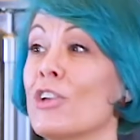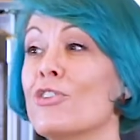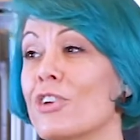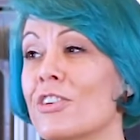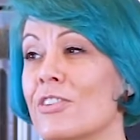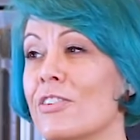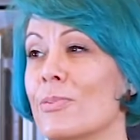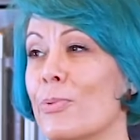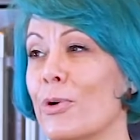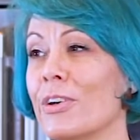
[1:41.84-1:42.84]
Just as
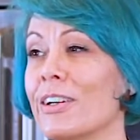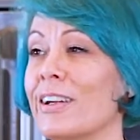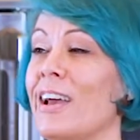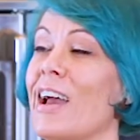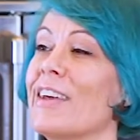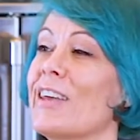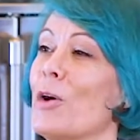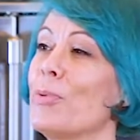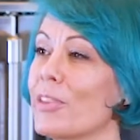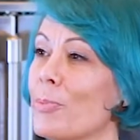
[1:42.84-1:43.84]
important as
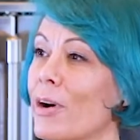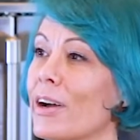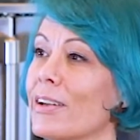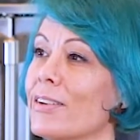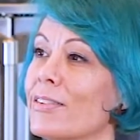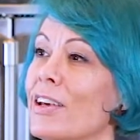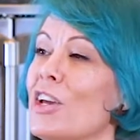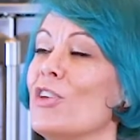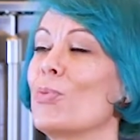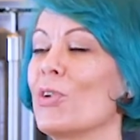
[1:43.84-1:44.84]
how big the pot is
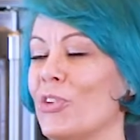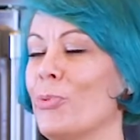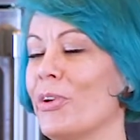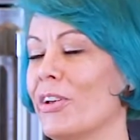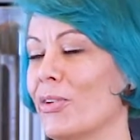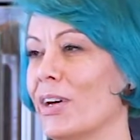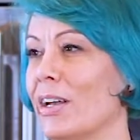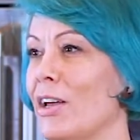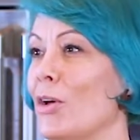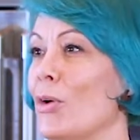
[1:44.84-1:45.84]
what you put into
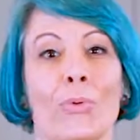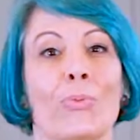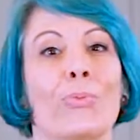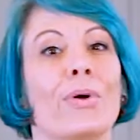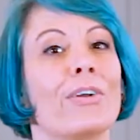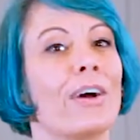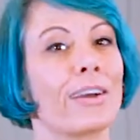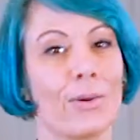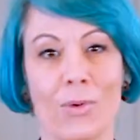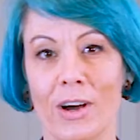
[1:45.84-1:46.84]
it. We're
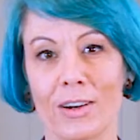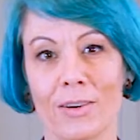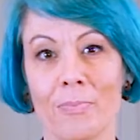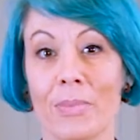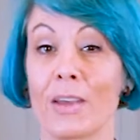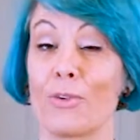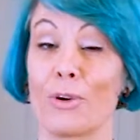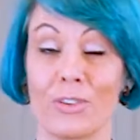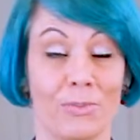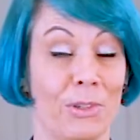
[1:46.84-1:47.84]
talking water. Of
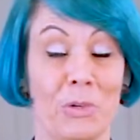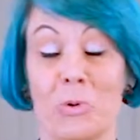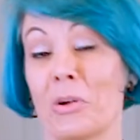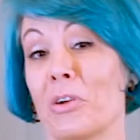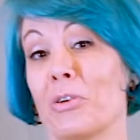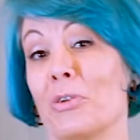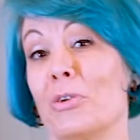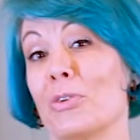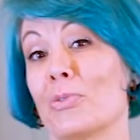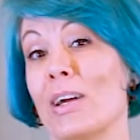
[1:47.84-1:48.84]
course, you need water to cook
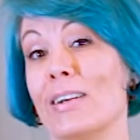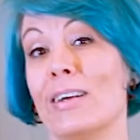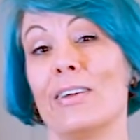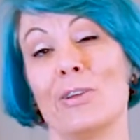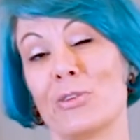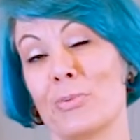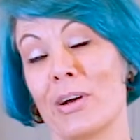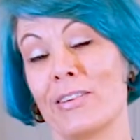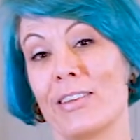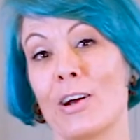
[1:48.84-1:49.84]
noodles, right? No
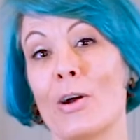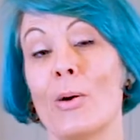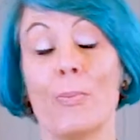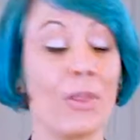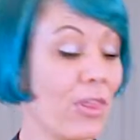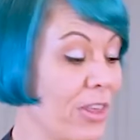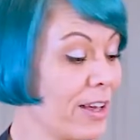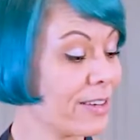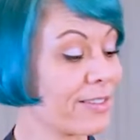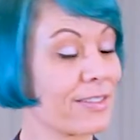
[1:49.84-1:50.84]
surprise there. But
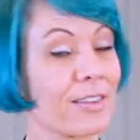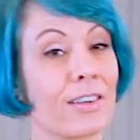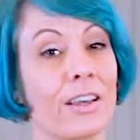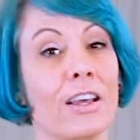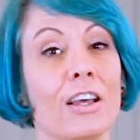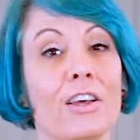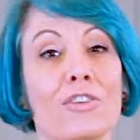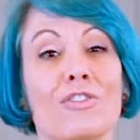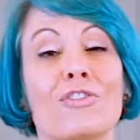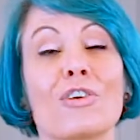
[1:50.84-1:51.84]
this
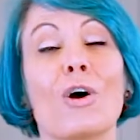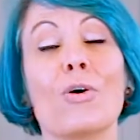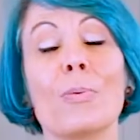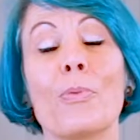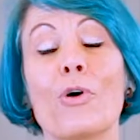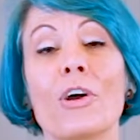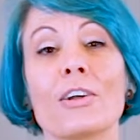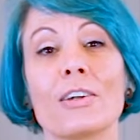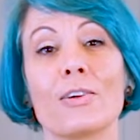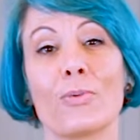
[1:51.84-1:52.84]
is so
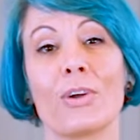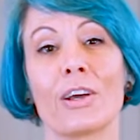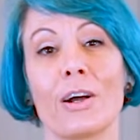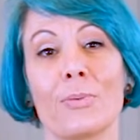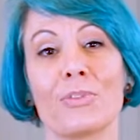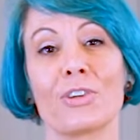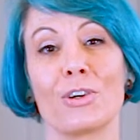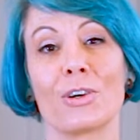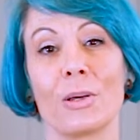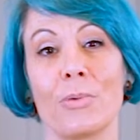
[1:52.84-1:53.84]
important when it comes to
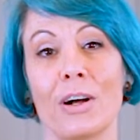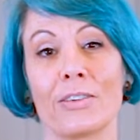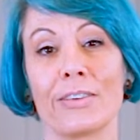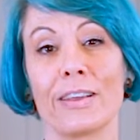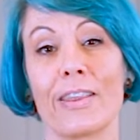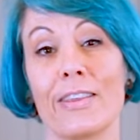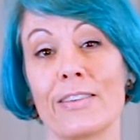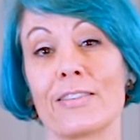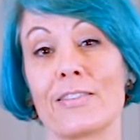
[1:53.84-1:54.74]
cooking pasta. This is